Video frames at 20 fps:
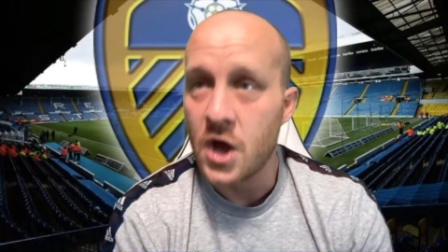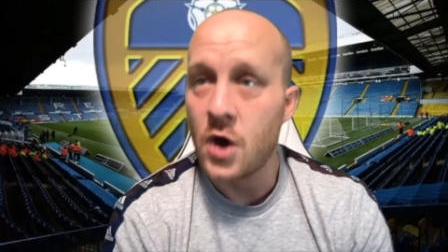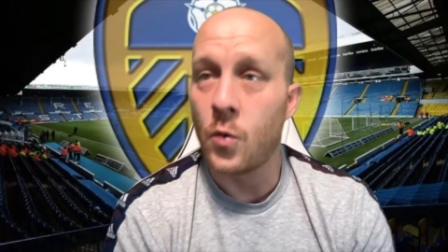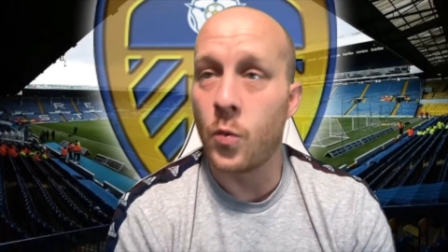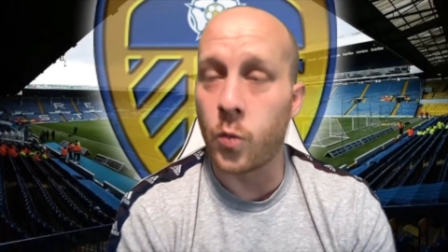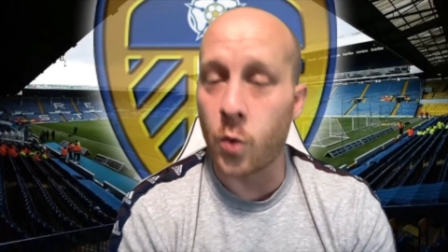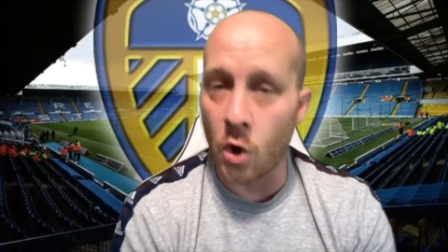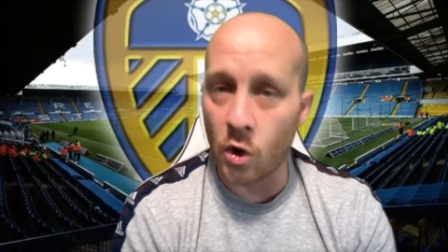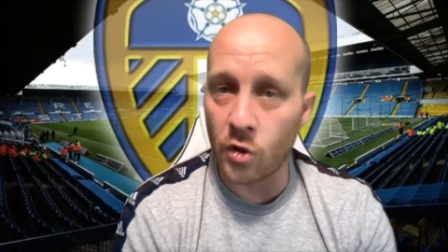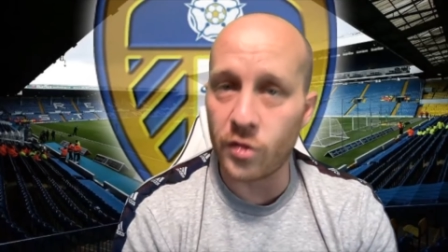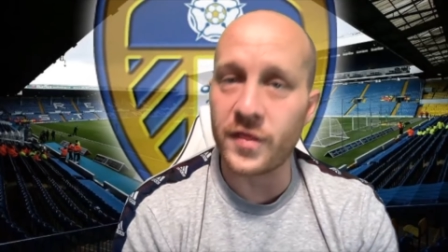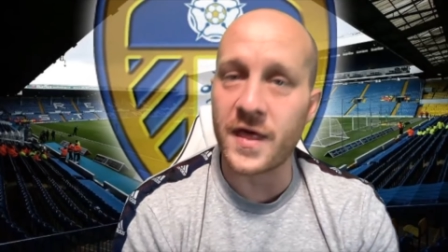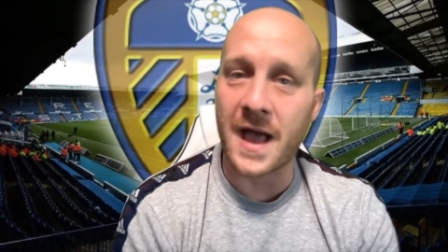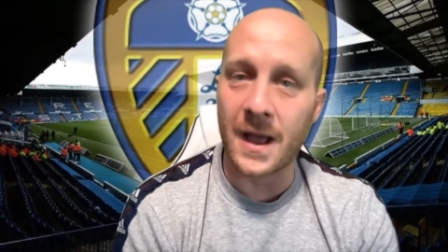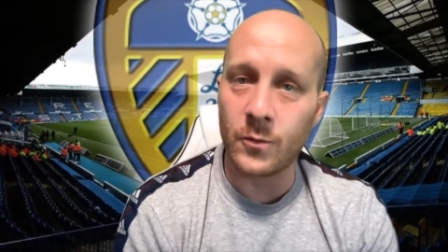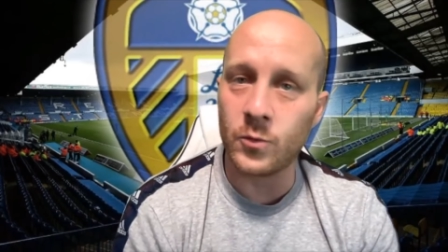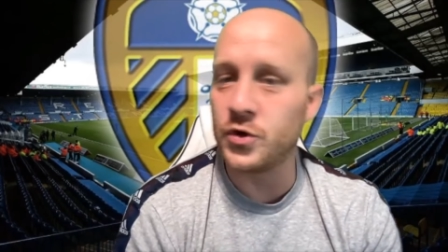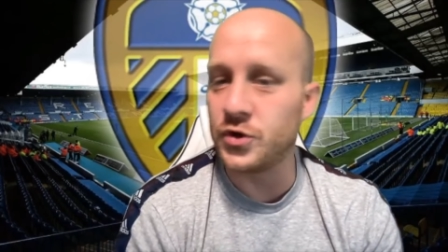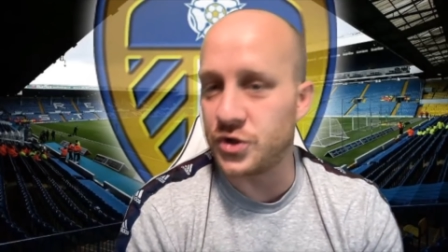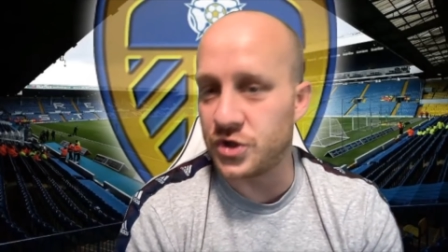what that
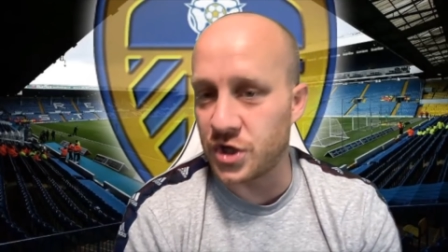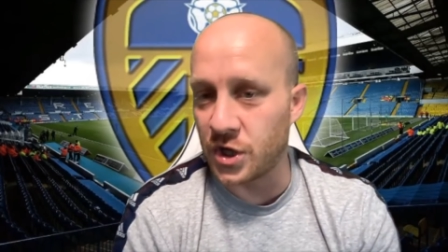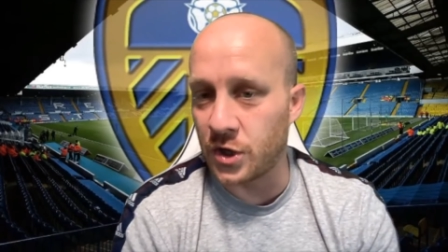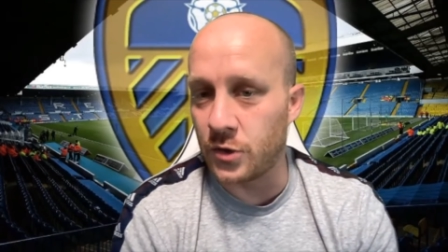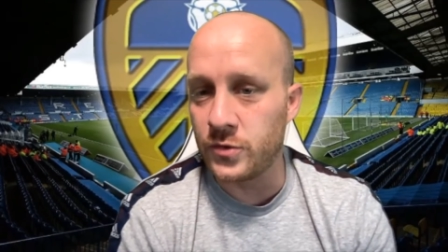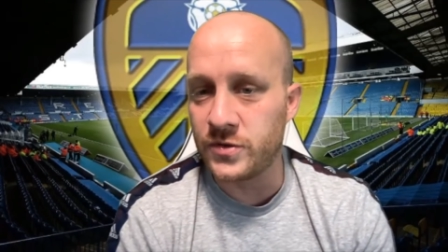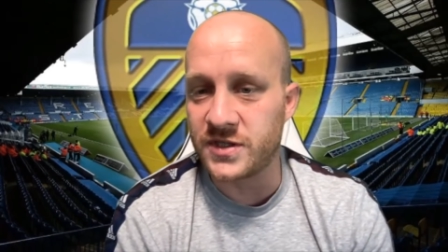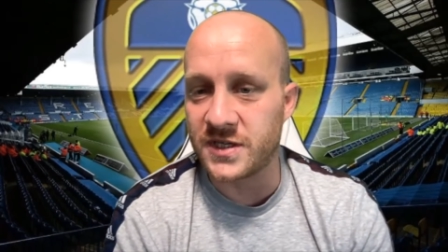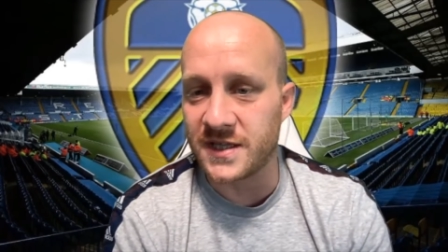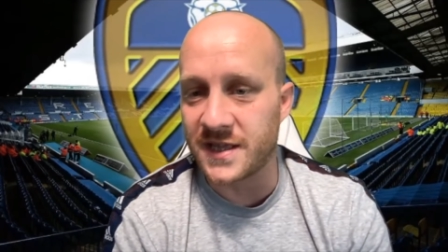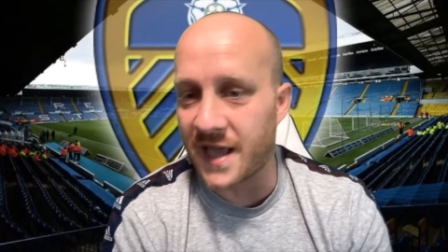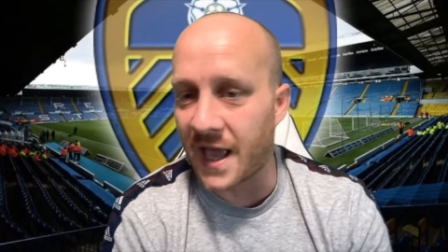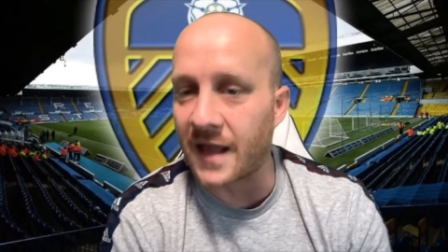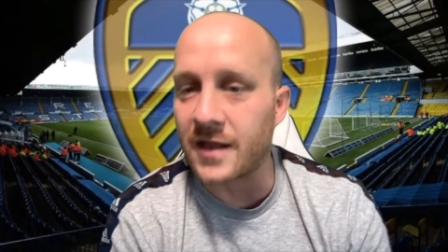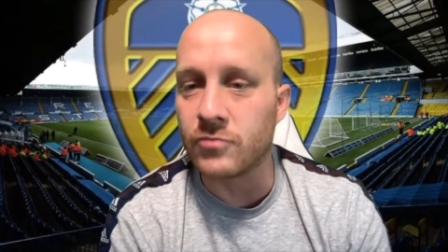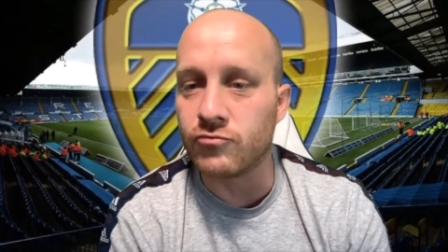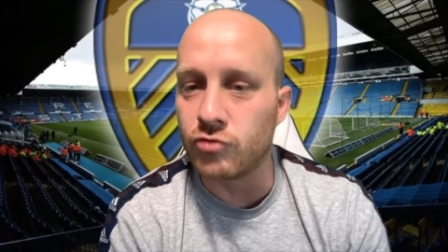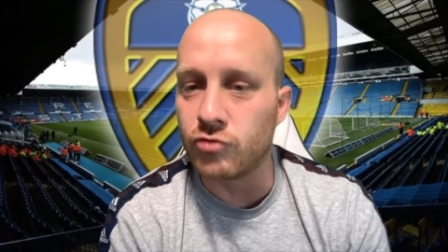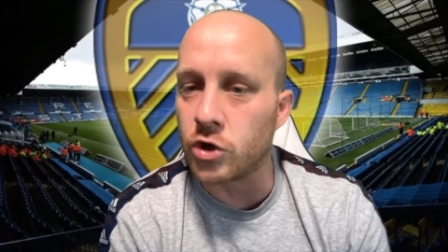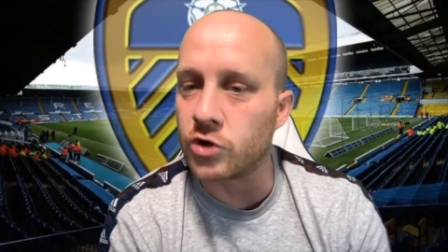would do to the
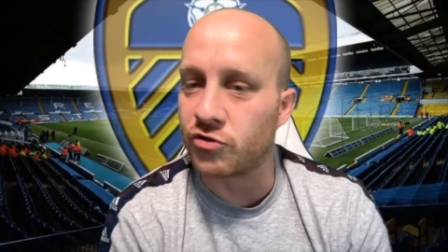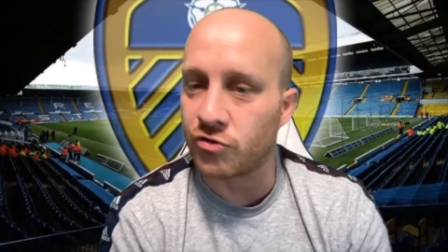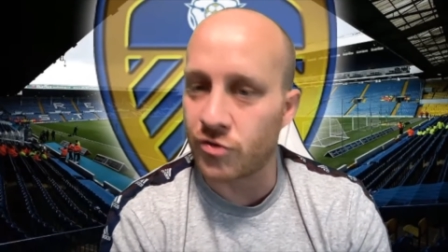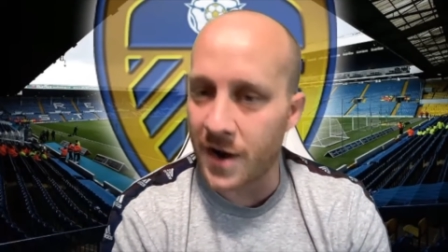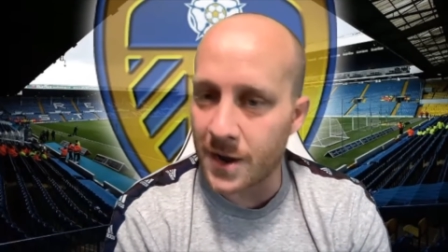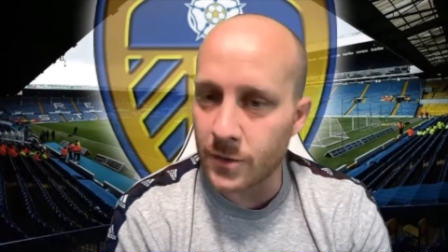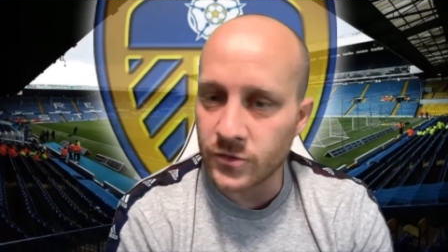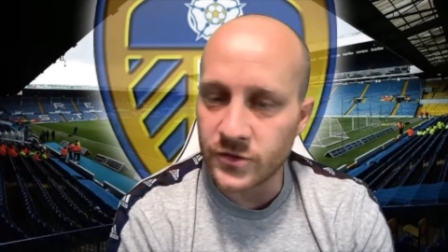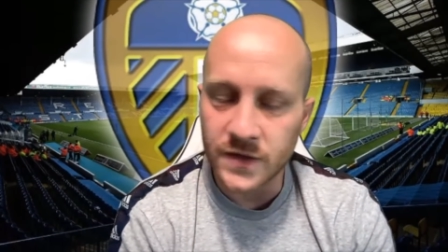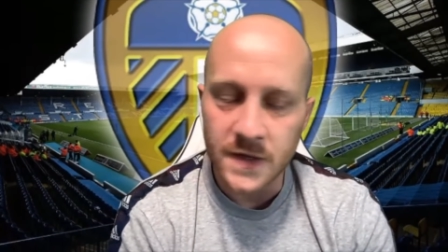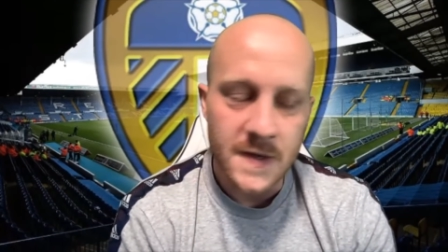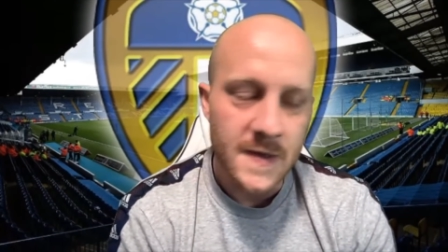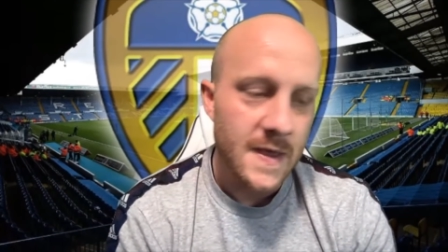Elland Road crowd.